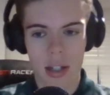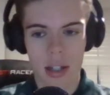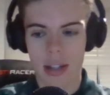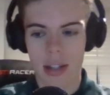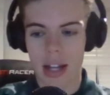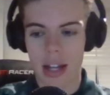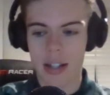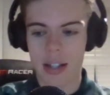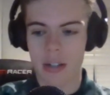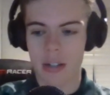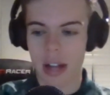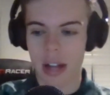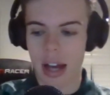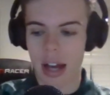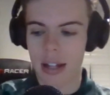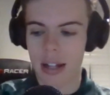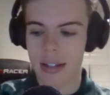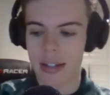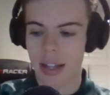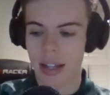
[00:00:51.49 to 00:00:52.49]
That's the
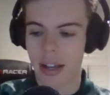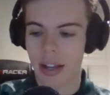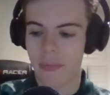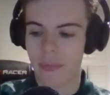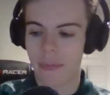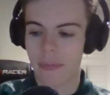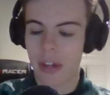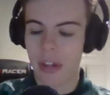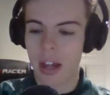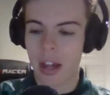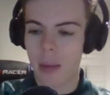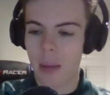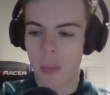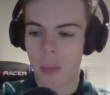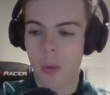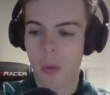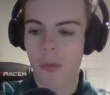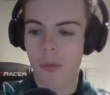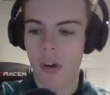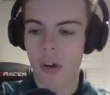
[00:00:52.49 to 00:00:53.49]
reality. I'm
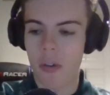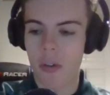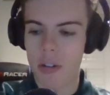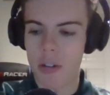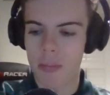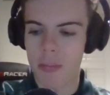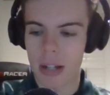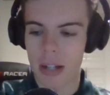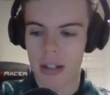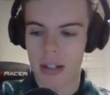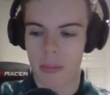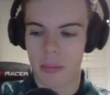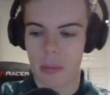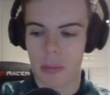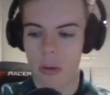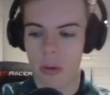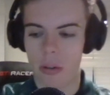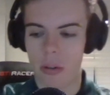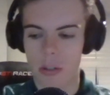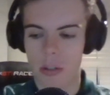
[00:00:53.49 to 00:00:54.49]
all for respected
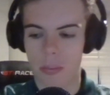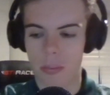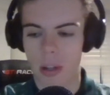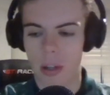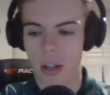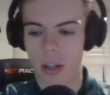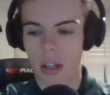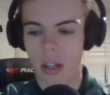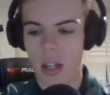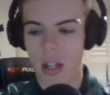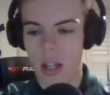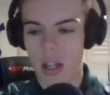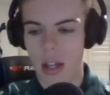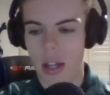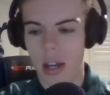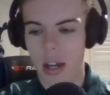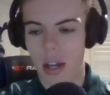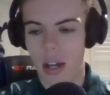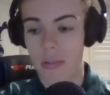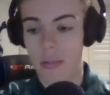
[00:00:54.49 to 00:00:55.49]
opponents, but
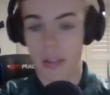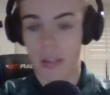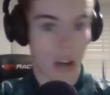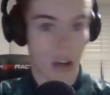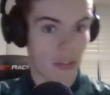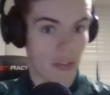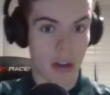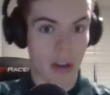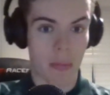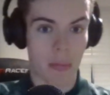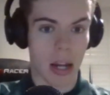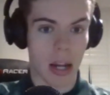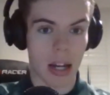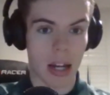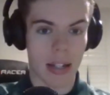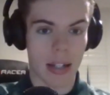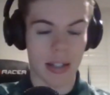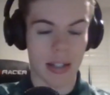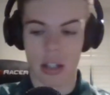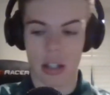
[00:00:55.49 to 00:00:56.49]
fair play Leicester.